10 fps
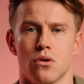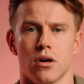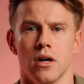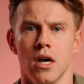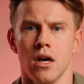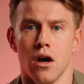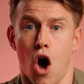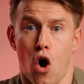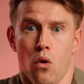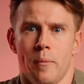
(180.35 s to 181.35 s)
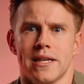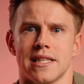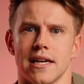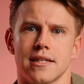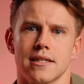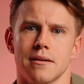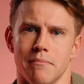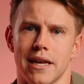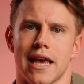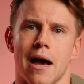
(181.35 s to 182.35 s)
your whole business
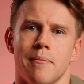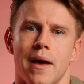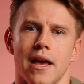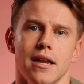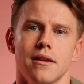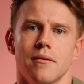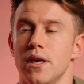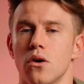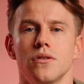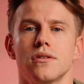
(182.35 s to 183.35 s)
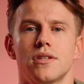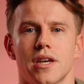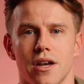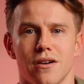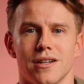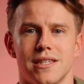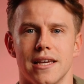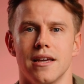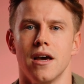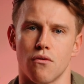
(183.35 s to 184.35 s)
mid-campaign. Beyond
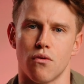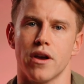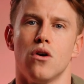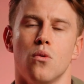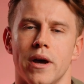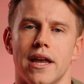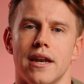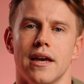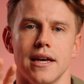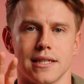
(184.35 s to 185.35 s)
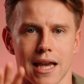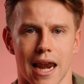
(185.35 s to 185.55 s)
security, the real win is